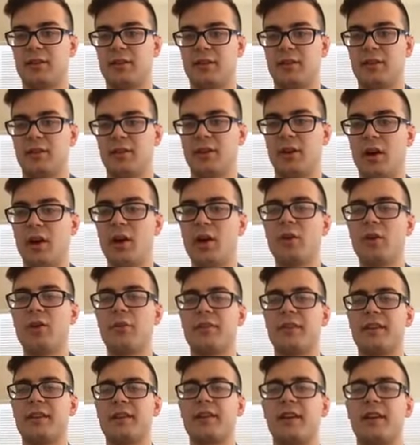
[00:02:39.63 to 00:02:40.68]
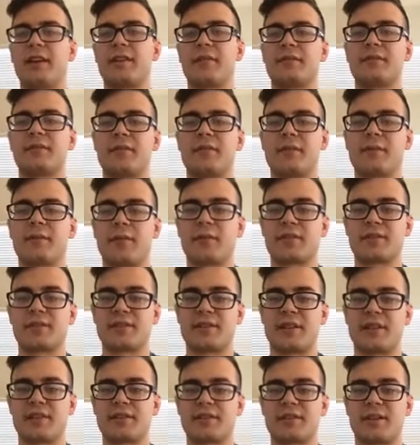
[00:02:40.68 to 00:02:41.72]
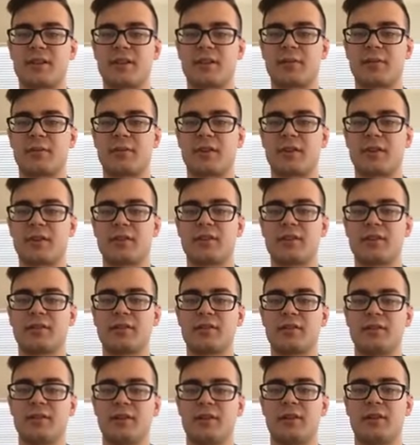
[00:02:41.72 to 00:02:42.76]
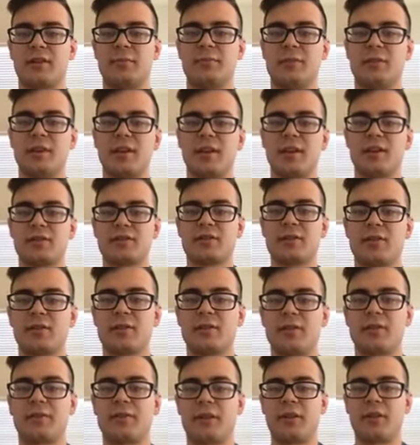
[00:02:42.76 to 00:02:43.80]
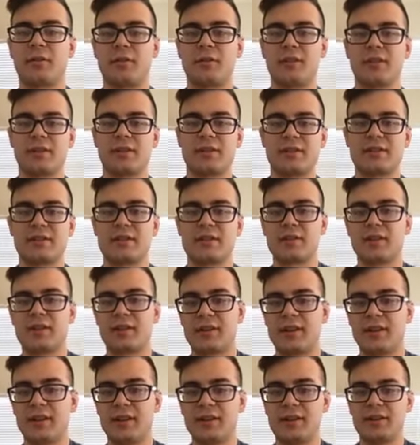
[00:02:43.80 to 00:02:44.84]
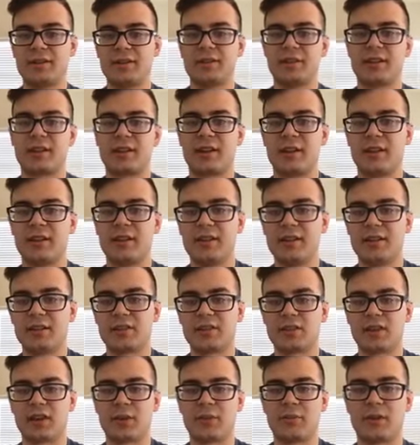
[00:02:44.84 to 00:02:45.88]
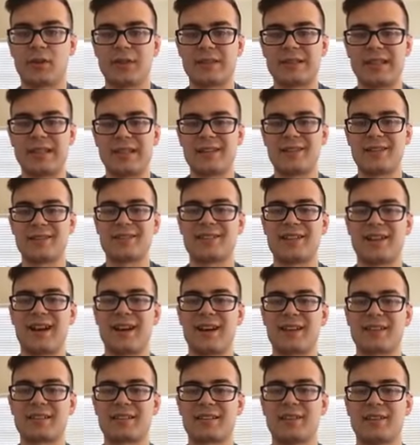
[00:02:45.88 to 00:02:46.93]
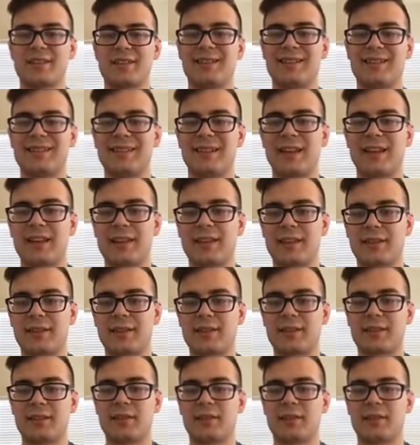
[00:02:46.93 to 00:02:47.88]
Oh, yeah, of course that's not going to work. So if I want the condition, I want data.length.